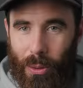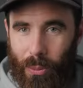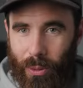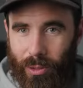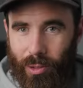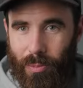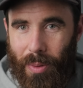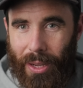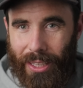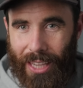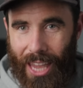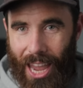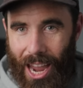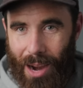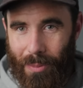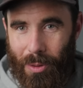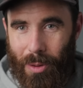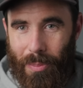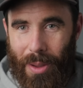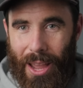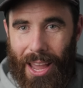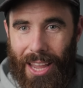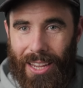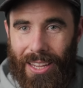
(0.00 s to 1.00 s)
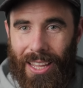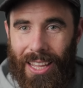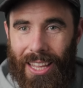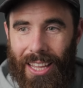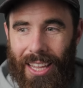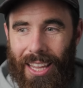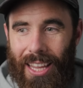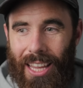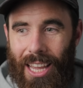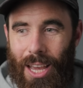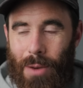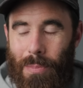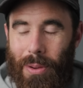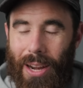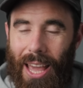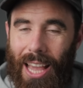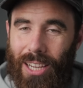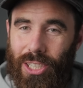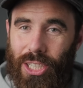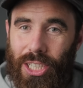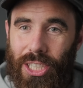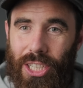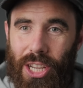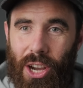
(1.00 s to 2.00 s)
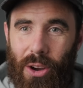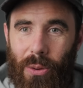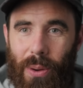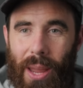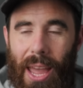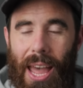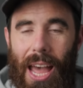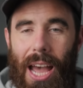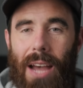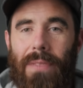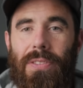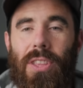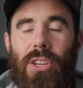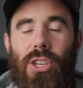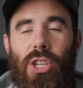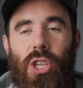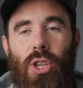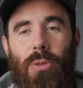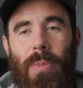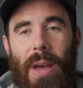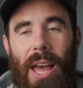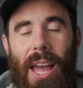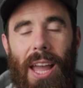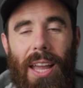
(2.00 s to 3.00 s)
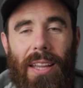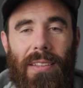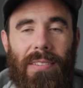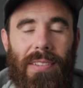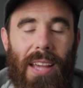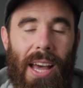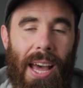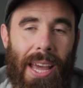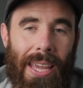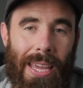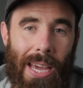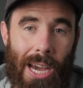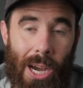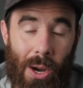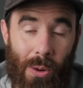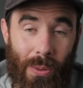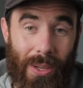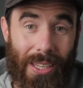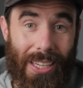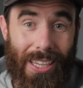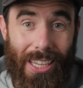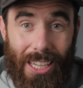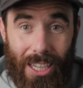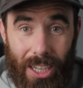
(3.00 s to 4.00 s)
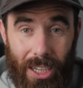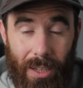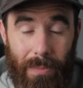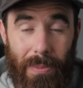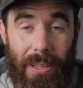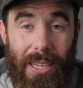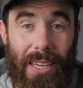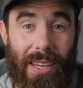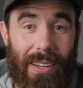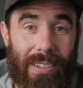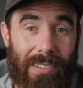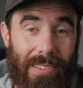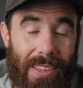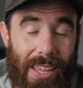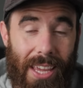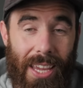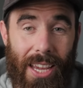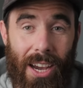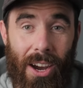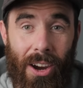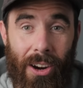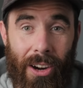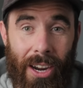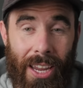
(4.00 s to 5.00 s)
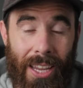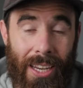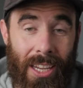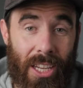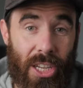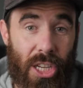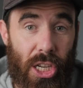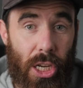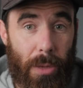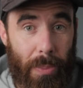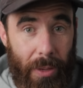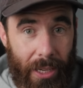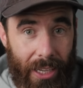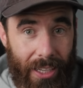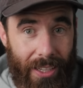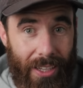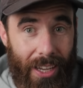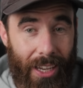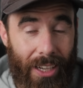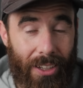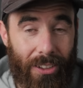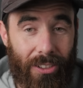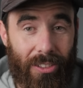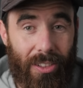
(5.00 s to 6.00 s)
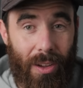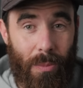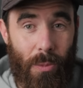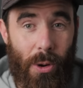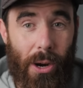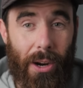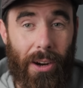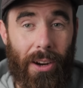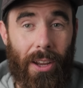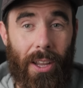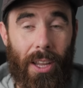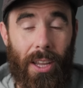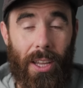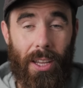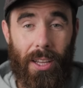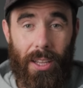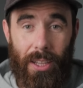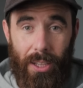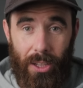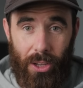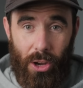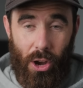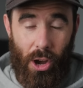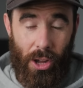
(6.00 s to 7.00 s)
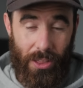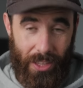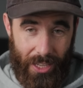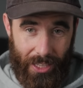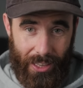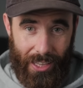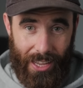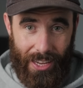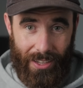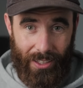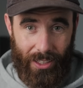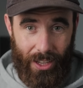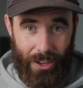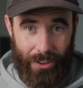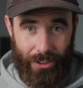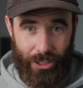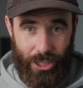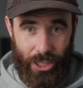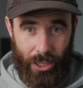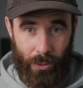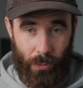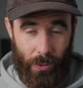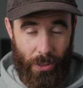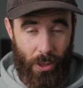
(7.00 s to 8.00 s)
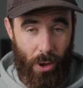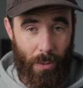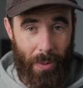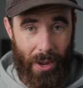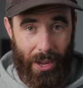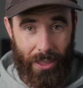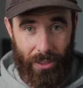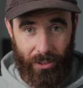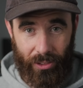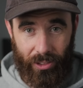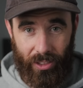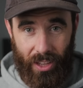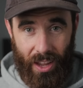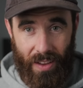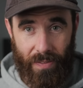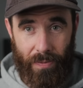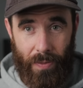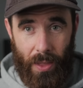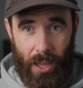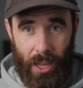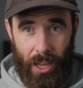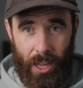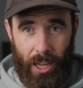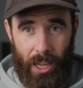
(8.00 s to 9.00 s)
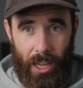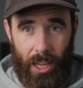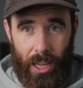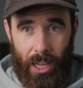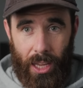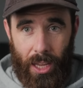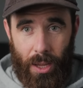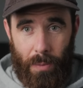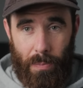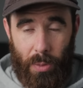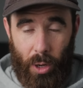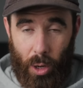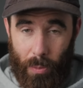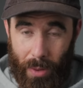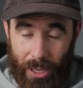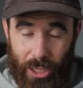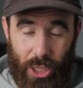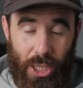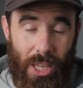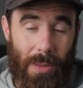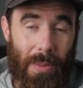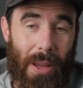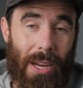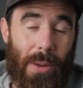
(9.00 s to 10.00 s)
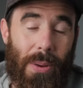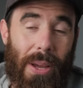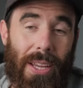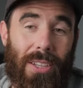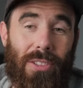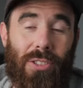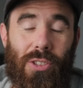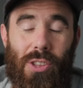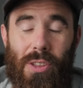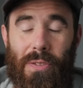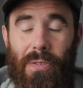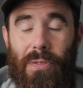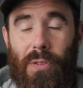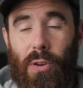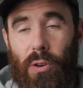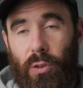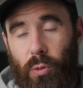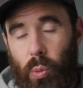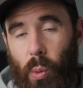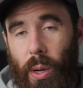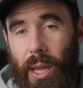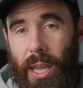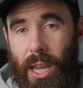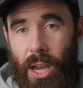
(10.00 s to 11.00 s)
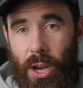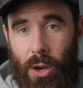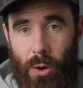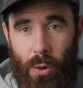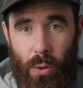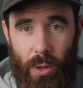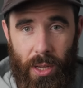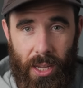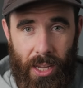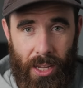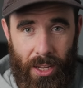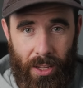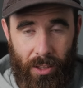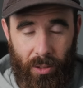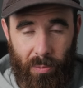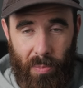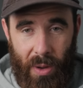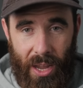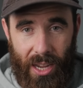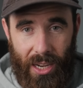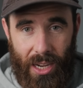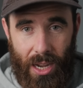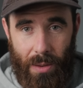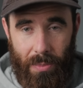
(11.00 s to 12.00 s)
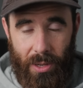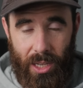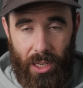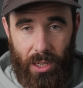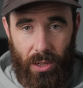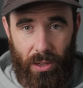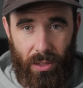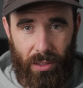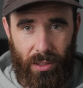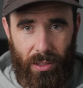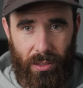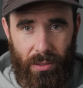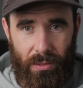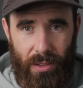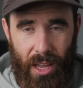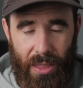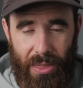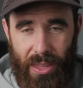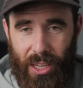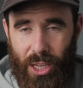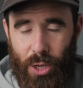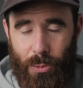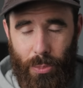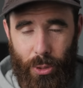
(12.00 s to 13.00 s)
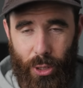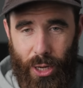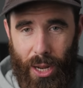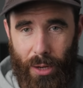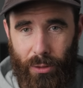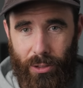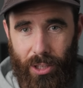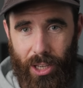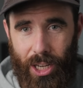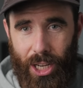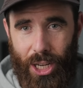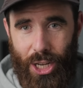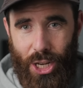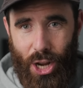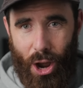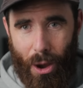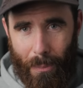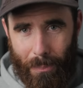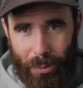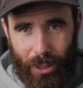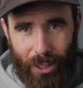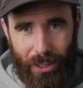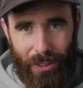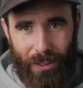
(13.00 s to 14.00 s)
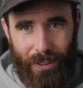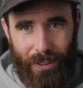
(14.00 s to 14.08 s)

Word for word: what's my camera bag, but I actually don't have the two bags I own here because they are in a shipping container somewhere on the Atlantic Ocean with all my other stuff. But I'll mention them anyways. So the first one I own is by a company called, I think you pronounce it Domke.